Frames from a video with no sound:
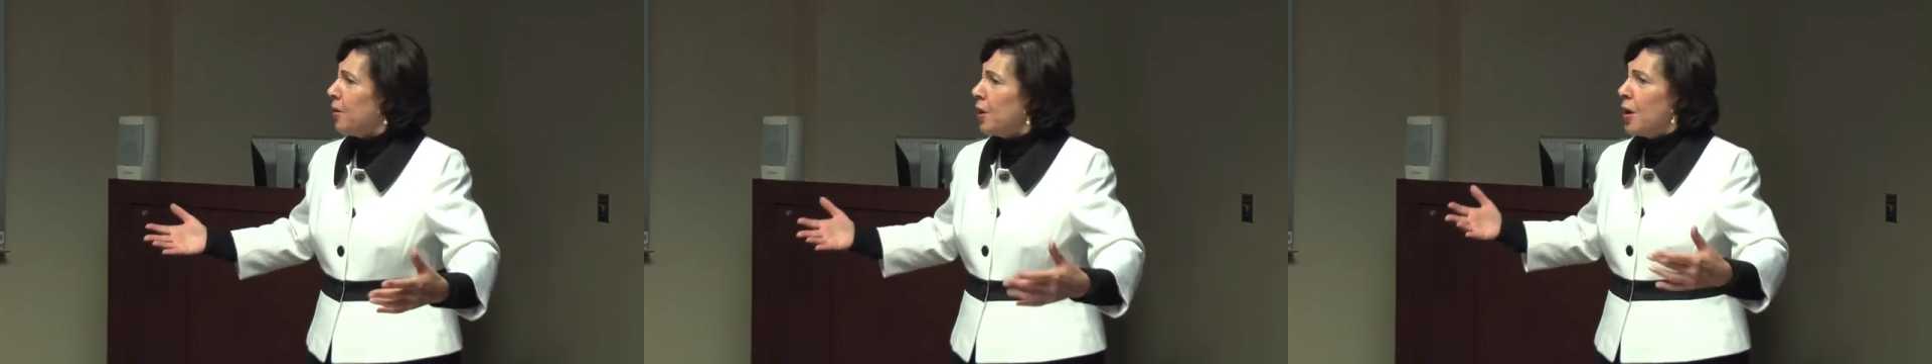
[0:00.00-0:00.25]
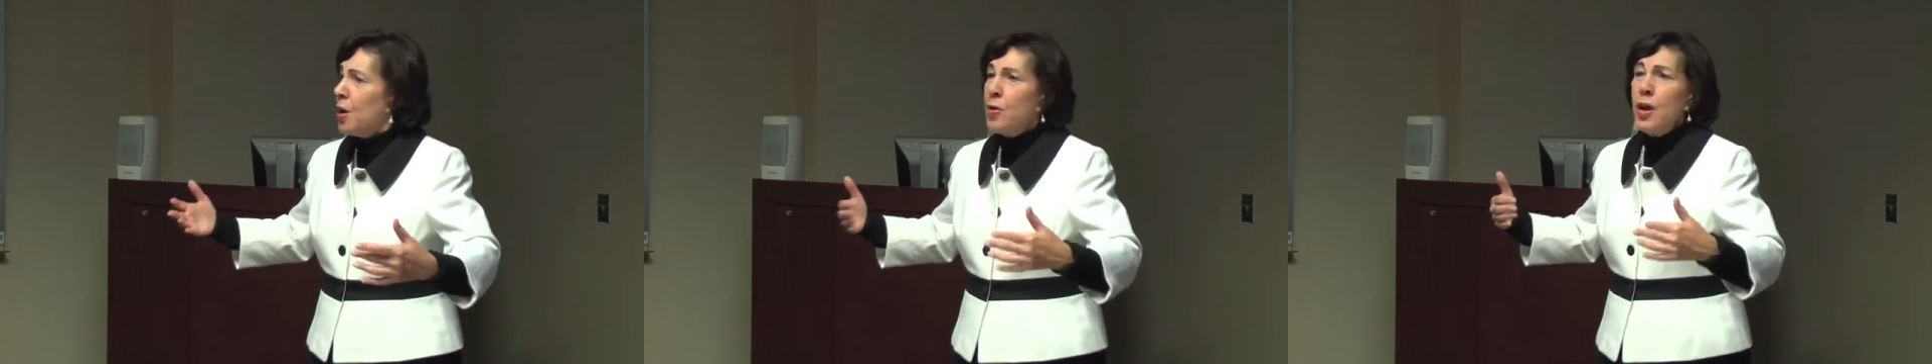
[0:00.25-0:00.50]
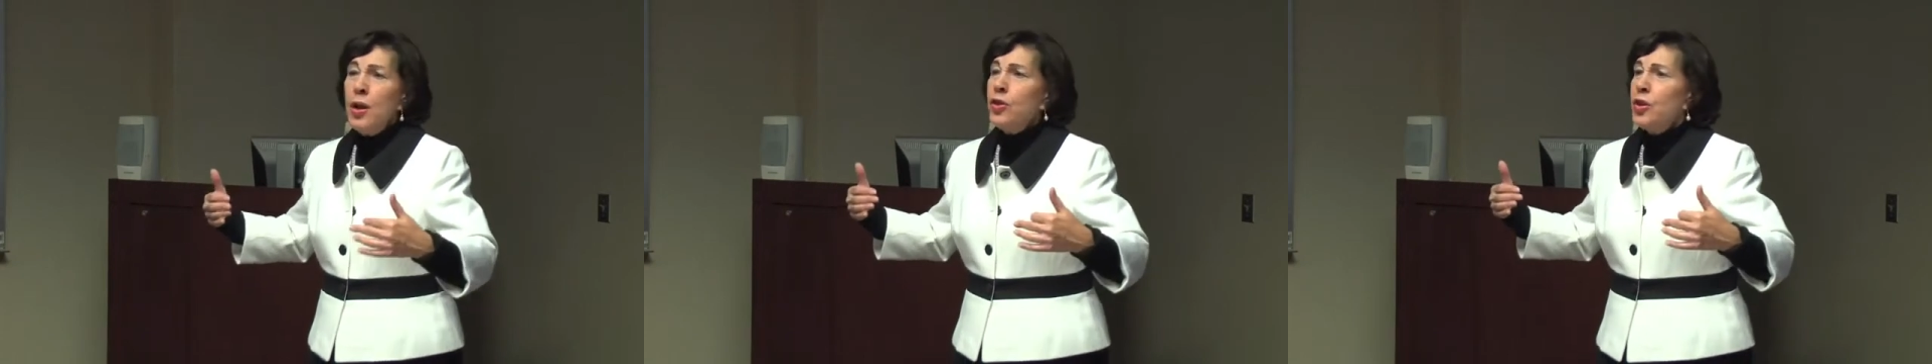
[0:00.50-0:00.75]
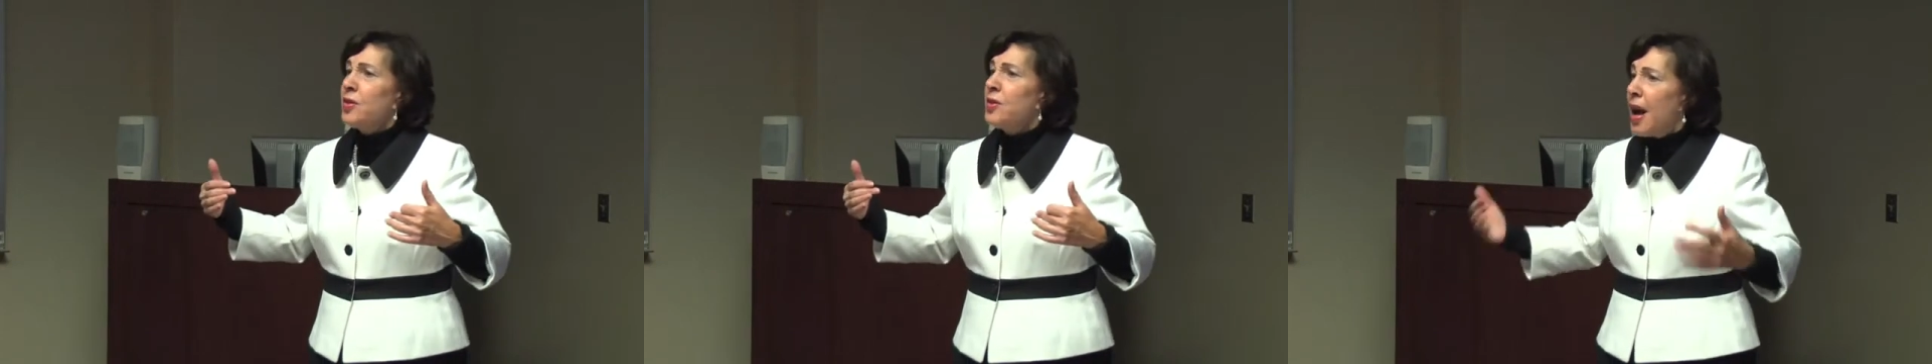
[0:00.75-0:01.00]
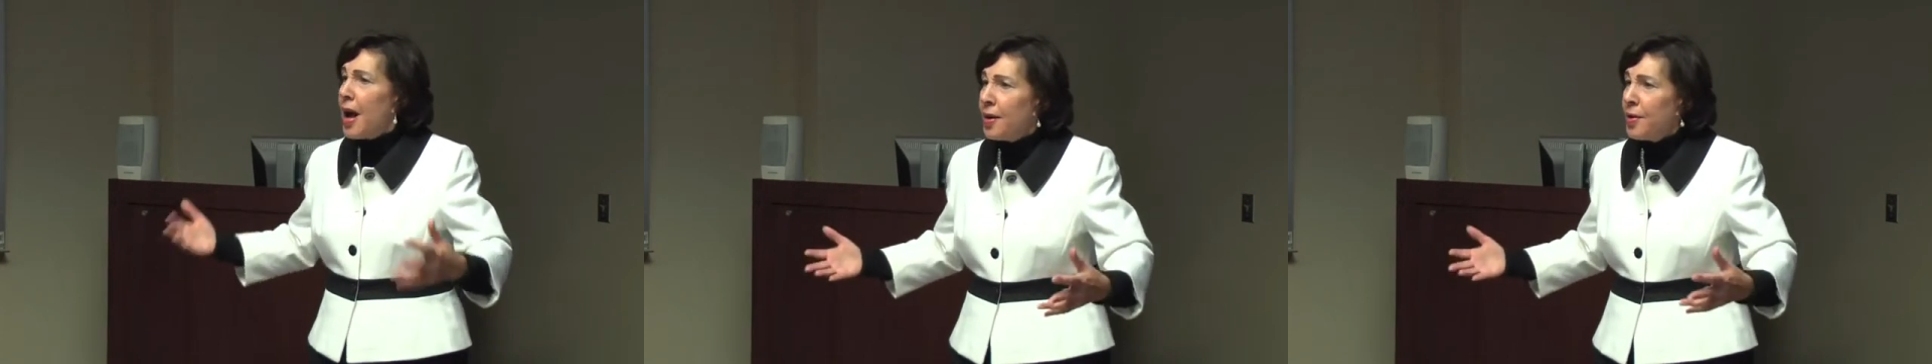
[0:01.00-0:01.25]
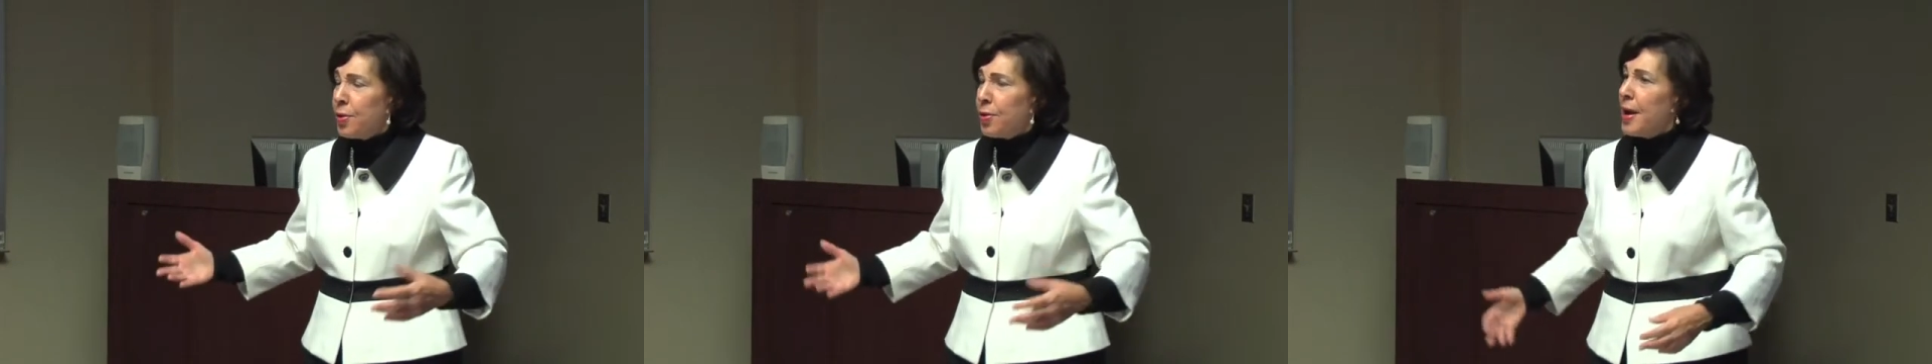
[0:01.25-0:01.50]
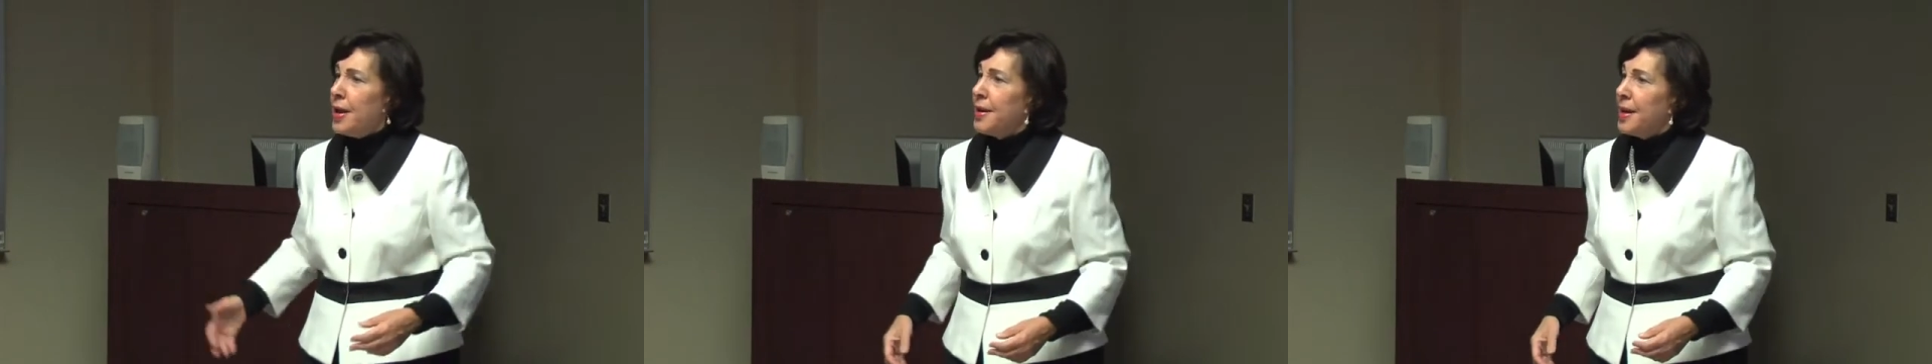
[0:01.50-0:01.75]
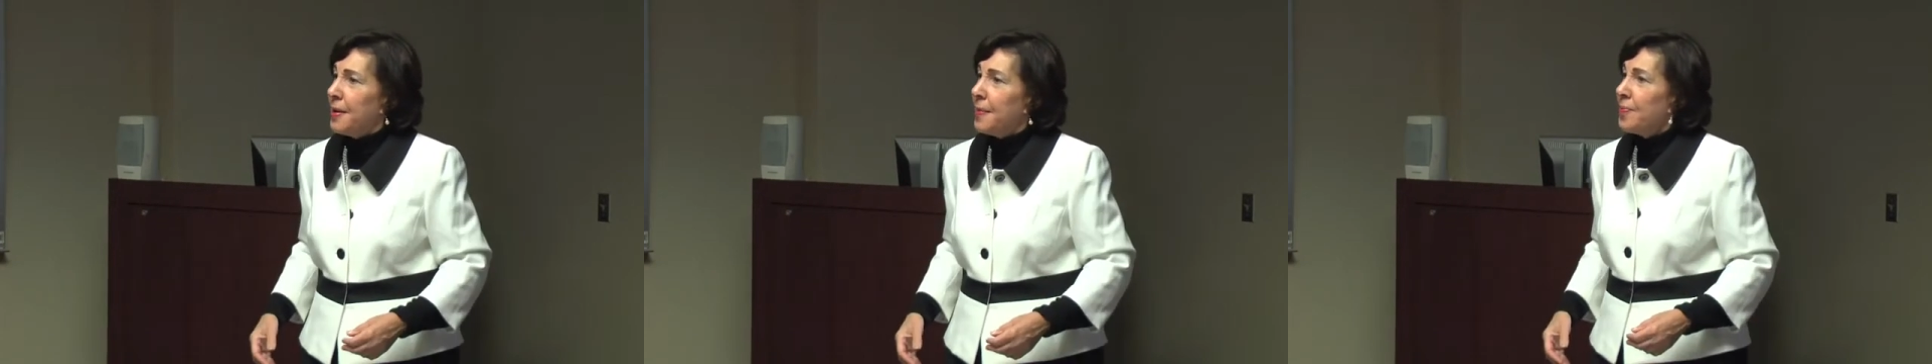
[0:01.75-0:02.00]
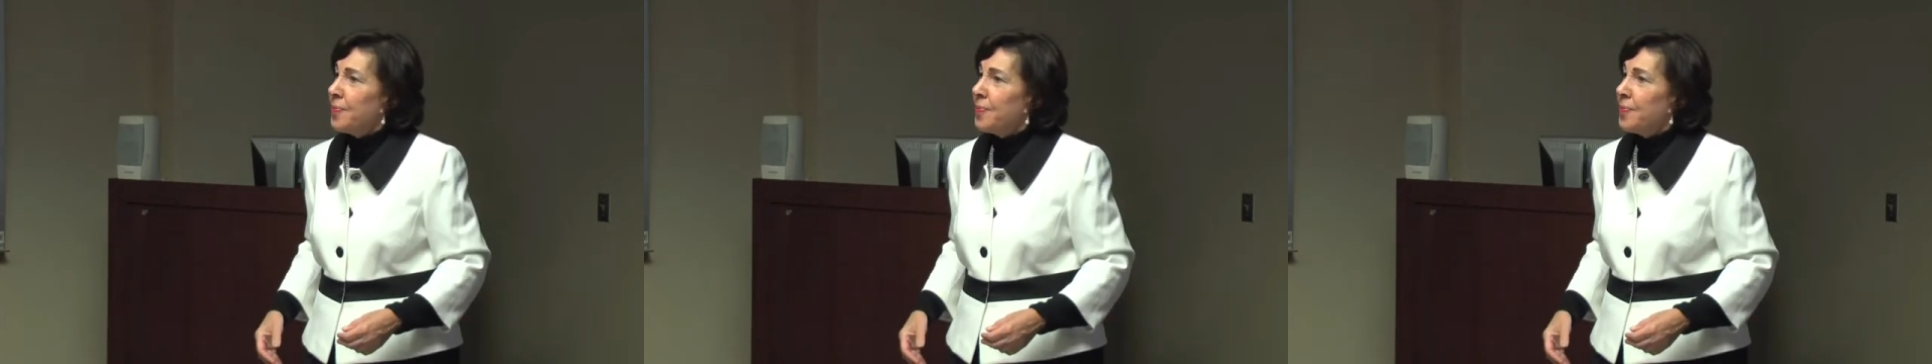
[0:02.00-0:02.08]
you know, just non-threatening.